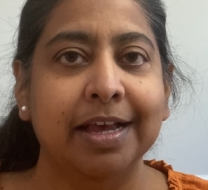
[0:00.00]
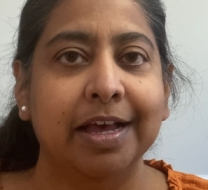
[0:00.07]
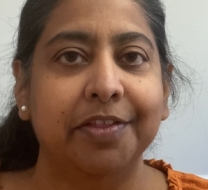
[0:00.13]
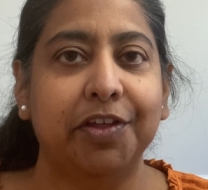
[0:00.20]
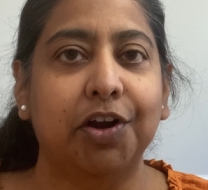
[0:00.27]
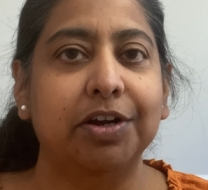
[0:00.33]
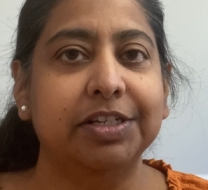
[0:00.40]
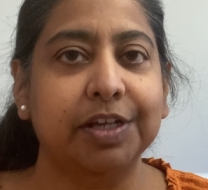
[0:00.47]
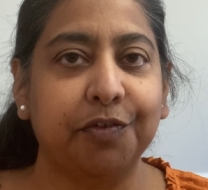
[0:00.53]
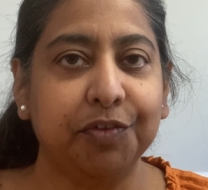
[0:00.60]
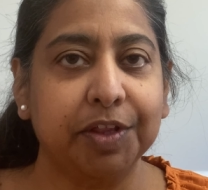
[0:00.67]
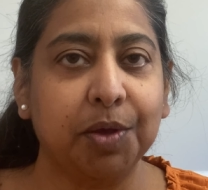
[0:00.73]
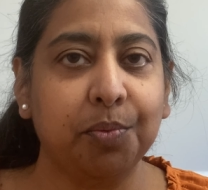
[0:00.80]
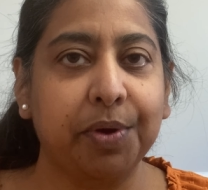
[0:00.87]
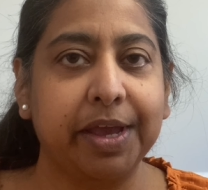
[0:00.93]
There are
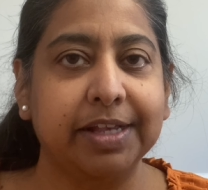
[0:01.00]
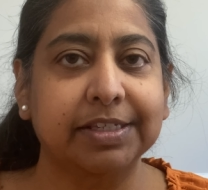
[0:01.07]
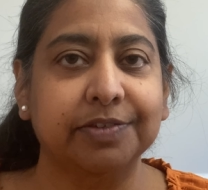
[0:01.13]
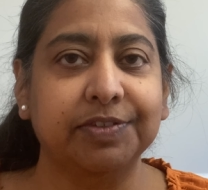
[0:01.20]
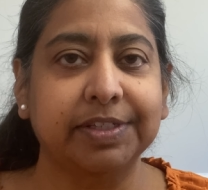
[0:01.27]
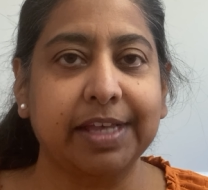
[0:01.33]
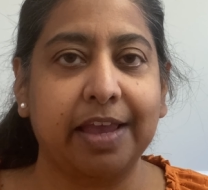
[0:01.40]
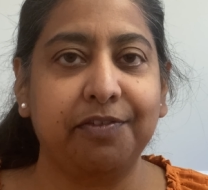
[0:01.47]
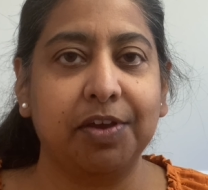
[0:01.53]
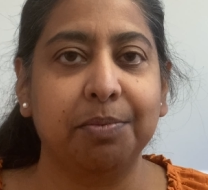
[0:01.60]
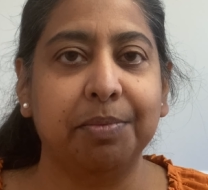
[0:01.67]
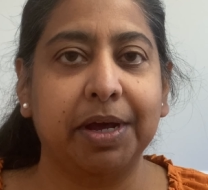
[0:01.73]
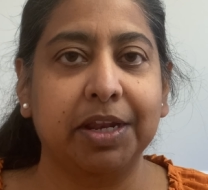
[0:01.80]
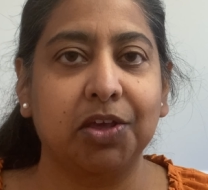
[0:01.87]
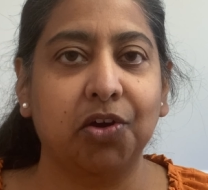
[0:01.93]
definitely ways of saving
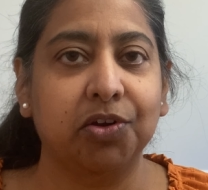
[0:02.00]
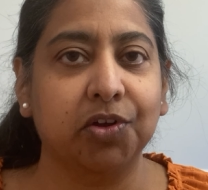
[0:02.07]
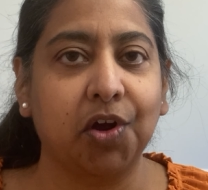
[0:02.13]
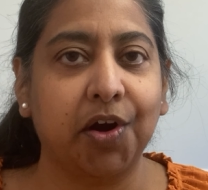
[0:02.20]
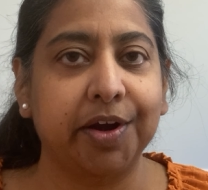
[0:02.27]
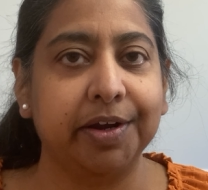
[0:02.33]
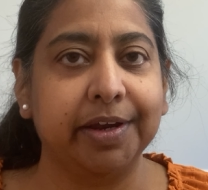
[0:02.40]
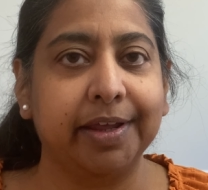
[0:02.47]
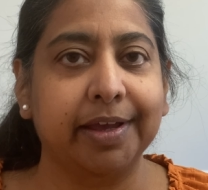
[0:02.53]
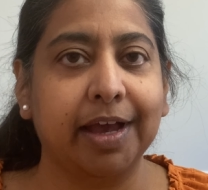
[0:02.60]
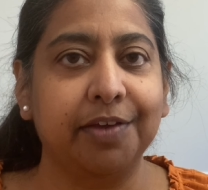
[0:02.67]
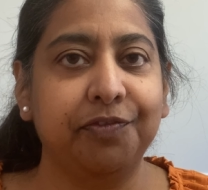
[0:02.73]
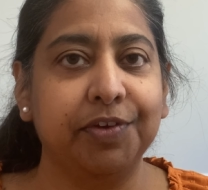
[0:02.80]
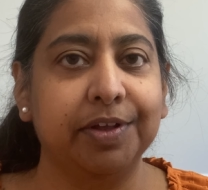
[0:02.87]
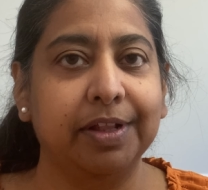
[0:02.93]
money on gardening.
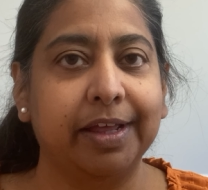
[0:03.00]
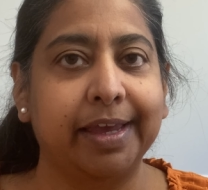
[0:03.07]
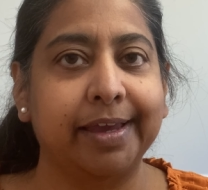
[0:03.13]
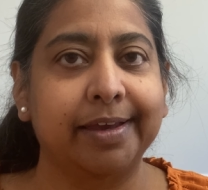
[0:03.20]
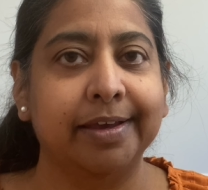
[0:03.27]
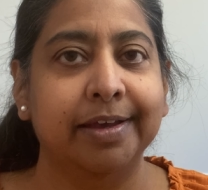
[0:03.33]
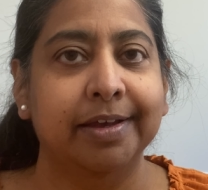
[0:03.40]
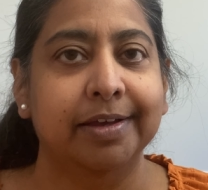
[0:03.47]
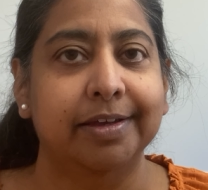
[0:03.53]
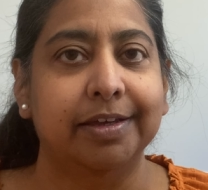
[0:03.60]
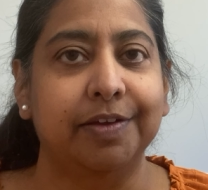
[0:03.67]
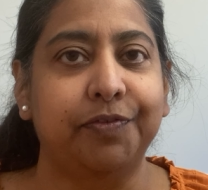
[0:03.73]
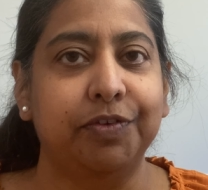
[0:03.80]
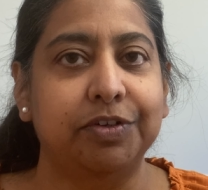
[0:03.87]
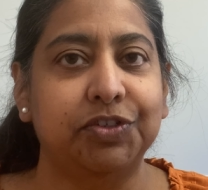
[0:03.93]
I feel like
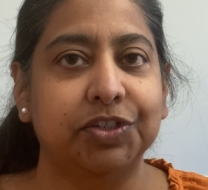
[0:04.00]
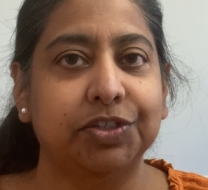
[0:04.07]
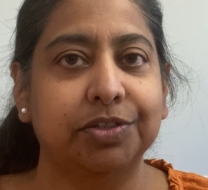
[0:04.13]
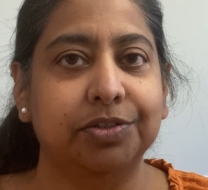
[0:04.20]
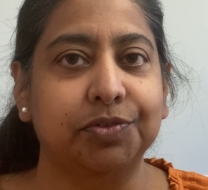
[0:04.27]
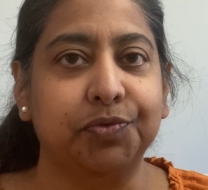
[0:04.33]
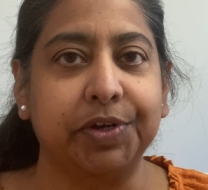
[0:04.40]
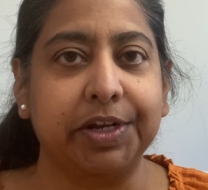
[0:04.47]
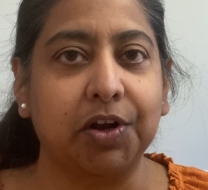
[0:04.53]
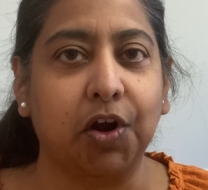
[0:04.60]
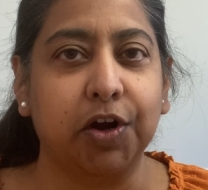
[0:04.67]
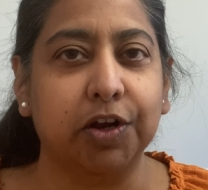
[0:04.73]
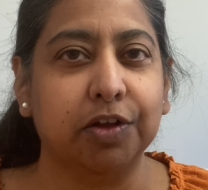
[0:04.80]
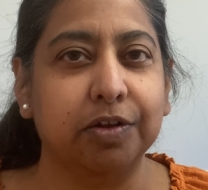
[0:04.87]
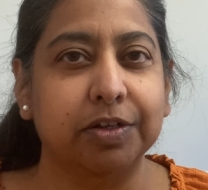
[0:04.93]
if you just read
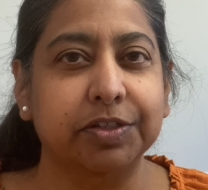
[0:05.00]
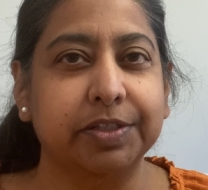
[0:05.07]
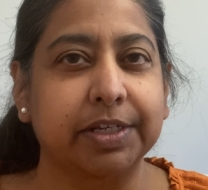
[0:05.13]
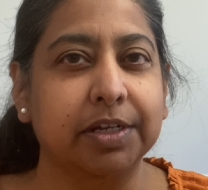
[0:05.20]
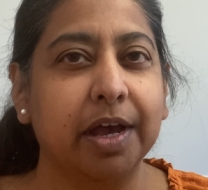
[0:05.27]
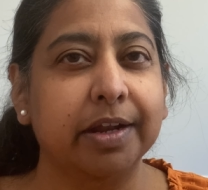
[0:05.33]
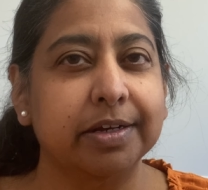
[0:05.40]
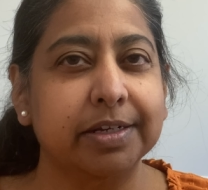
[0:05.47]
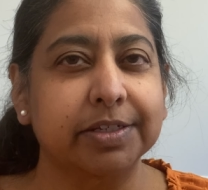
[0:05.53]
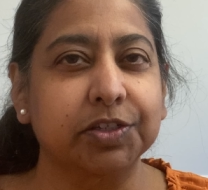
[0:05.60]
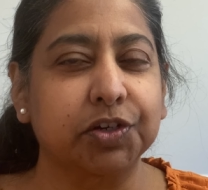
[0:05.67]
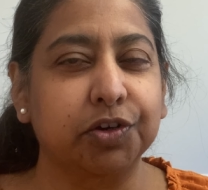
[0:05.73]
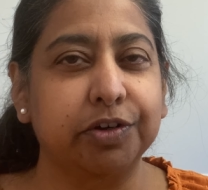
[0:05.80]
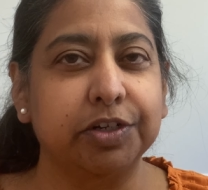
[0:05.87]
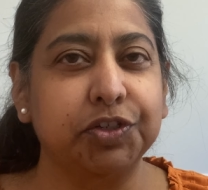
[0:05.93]
articles, they kind of
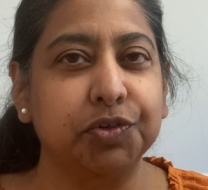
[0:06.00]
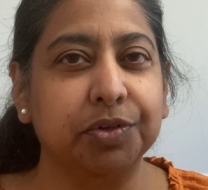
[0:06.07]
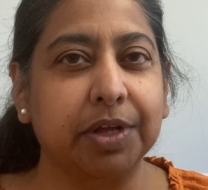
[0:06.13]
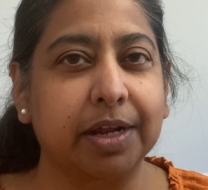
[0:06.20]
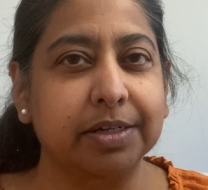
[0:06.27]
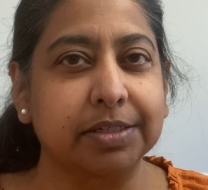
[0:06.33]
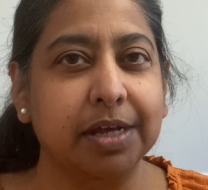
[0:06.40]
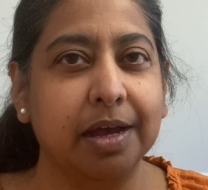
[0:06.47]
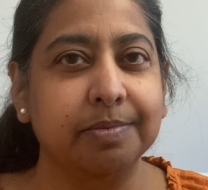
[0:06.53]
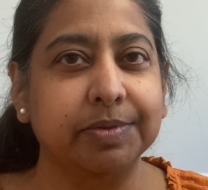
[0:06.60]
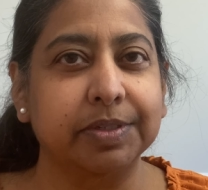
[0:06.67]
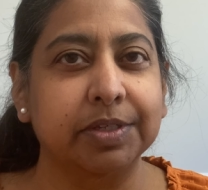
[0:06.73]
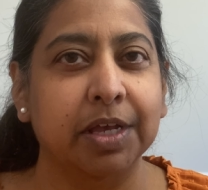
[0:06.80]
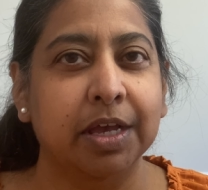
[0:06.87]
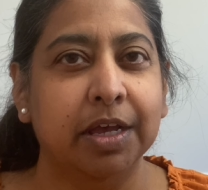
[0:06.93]
discourage you a lot of
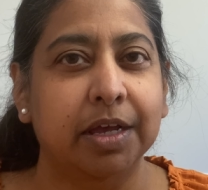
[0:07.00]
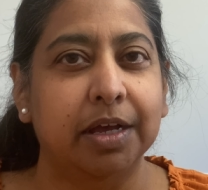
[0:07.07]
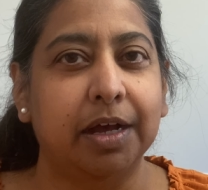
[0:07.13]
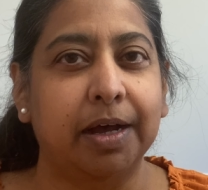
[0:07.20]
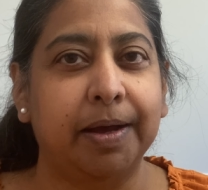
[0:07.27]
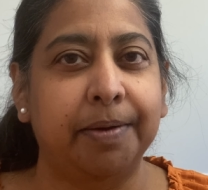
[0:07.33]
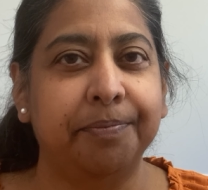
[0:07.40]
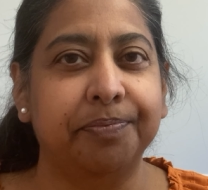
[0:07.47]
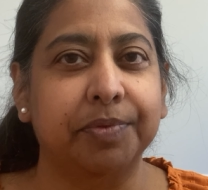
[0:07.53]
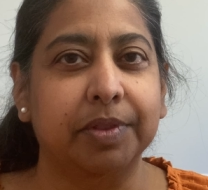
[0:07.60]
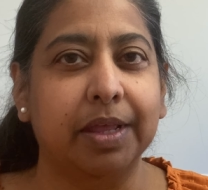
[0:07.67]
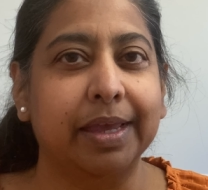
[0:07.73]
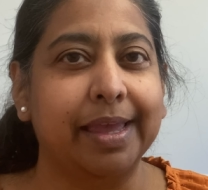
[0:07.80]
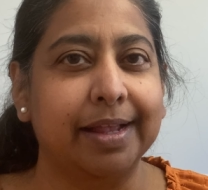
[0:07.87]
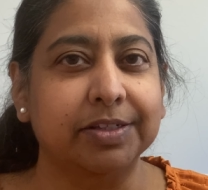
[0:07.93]
times
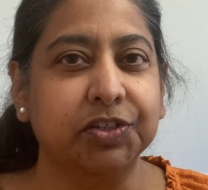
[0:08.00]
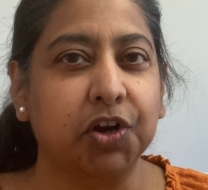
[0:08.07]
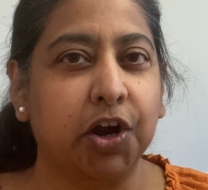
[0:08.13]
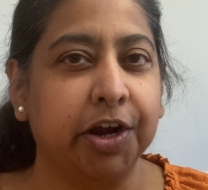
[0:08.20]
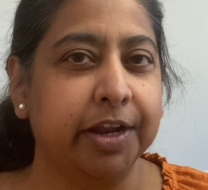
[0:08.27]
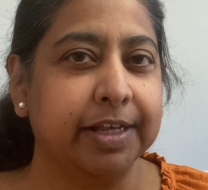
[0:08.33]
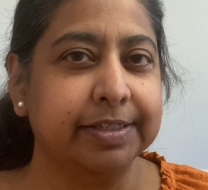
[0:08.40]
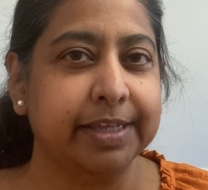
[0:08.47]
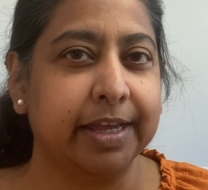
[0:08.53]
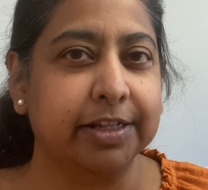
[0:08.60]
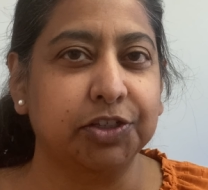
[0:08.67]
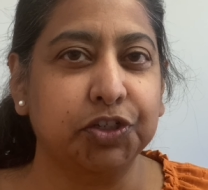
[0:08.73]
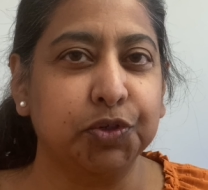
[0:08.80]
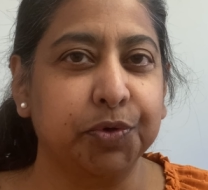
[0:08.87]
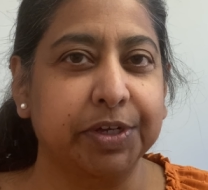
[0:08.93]
against gardening, saying
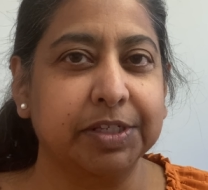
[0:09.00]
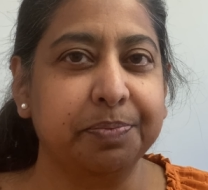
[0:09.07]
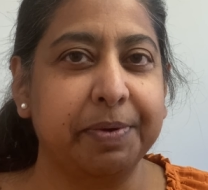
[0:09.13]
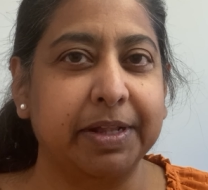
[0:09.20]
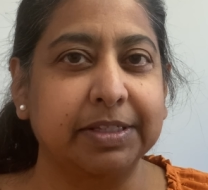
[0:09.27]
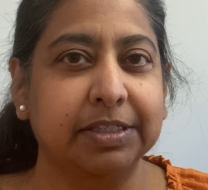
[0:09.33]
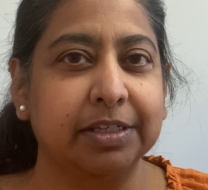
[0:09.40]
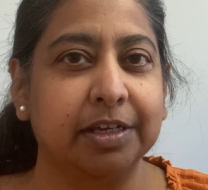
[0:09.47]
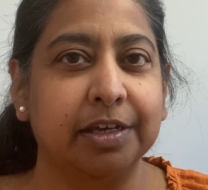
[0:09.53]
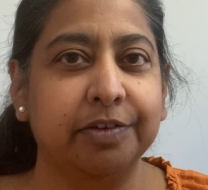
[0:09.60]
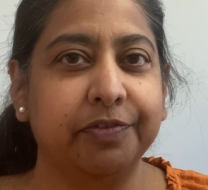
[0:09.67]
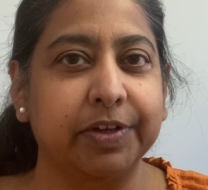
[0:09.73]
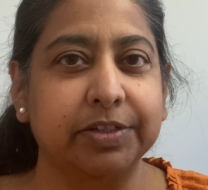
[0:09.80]
it's too expensive,